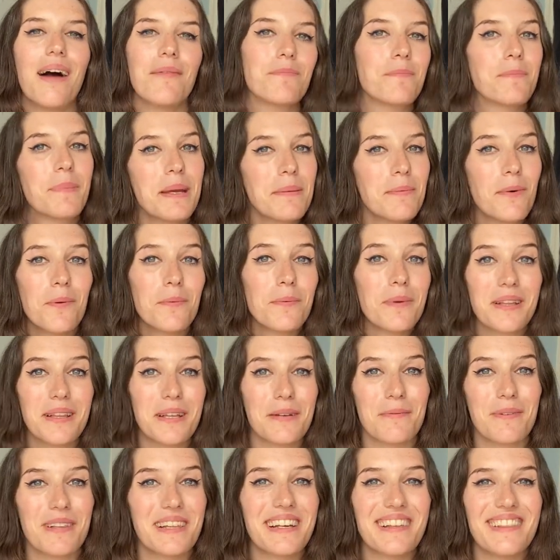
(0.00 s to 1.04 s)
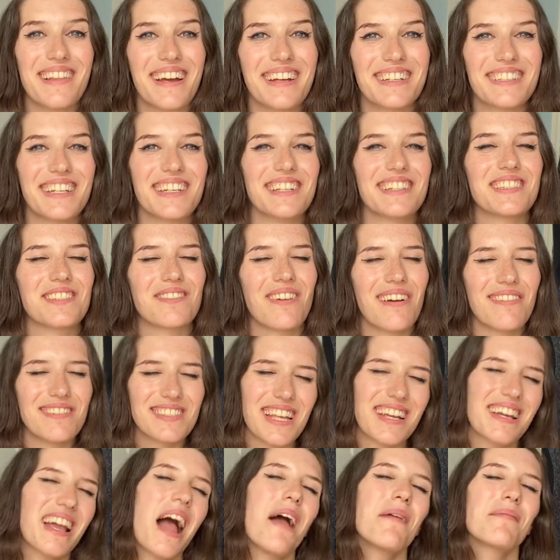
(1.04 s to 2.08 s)
People really liked it, so I was
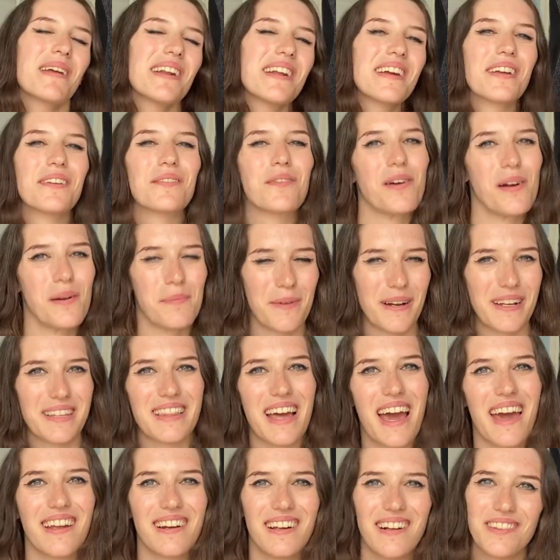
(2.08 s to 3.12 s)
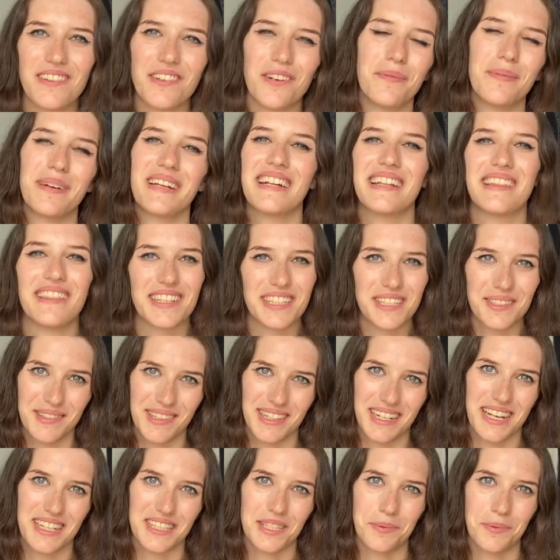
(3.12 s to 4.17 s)
like, I'm gonna incorporate that a little bit in this one
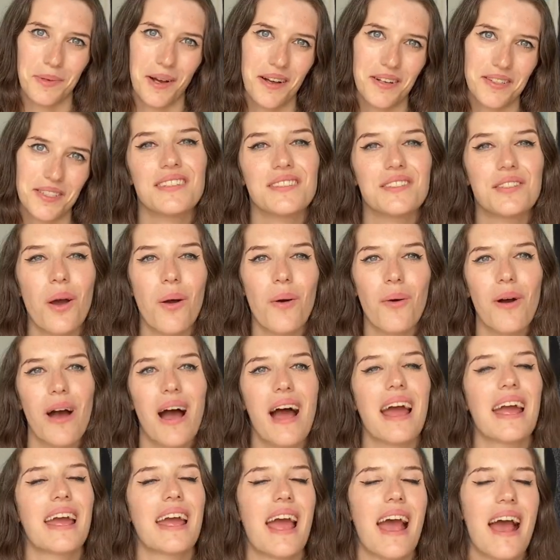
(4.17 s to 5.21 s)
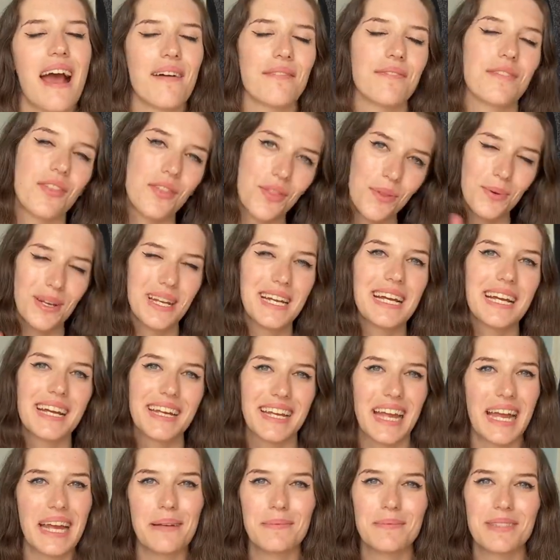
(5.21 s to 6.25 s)
as well. So I have 3
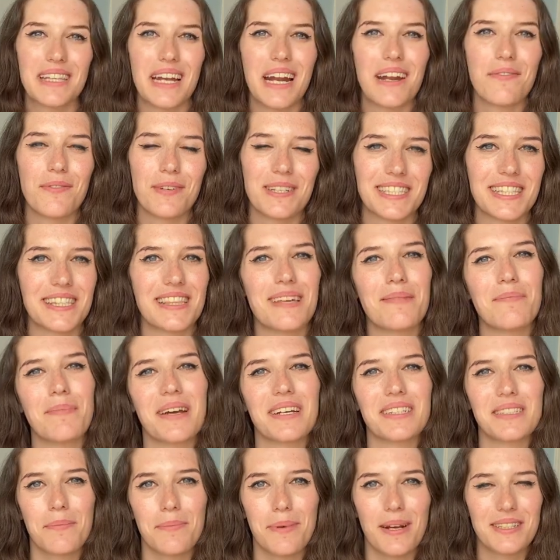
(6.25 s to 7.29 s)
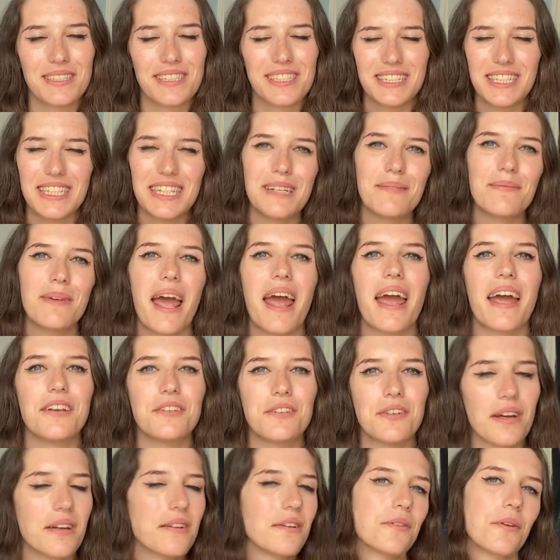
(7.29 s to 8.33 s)
games that I've recently picked up on Steam, and
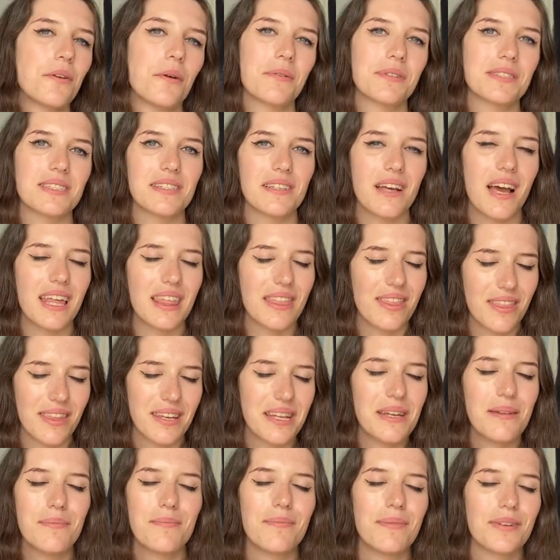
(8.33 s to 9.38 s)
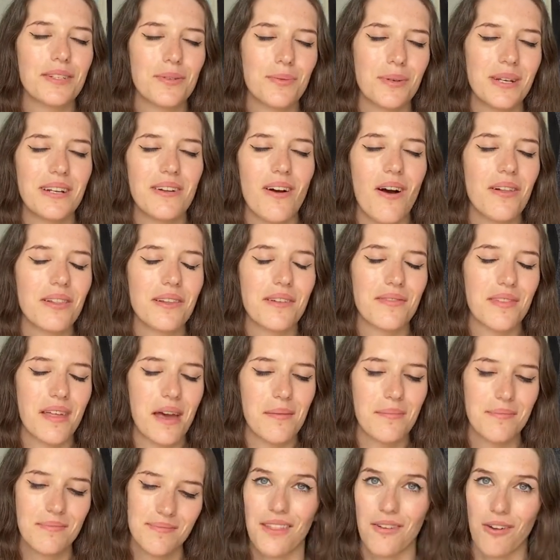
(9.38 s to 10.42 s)
you're gonna notice a theme between all of
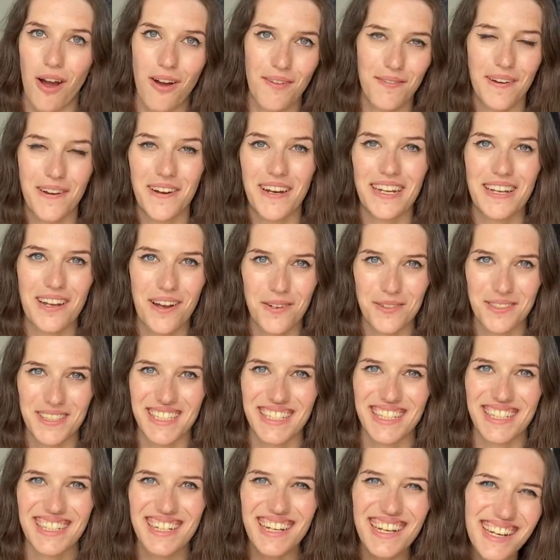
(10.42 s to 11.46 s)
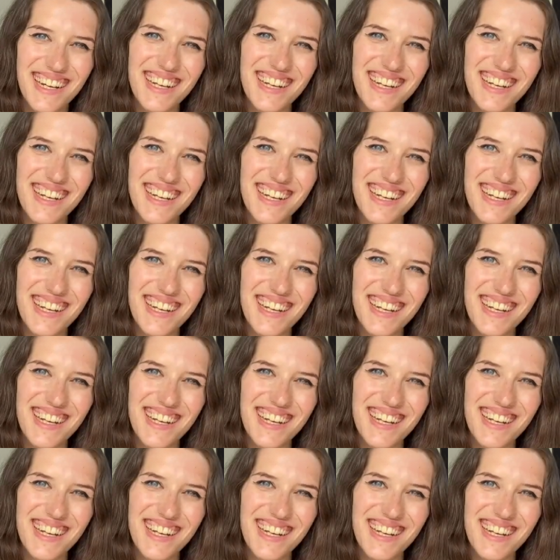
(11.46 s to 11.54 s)
them. They're all very cozy.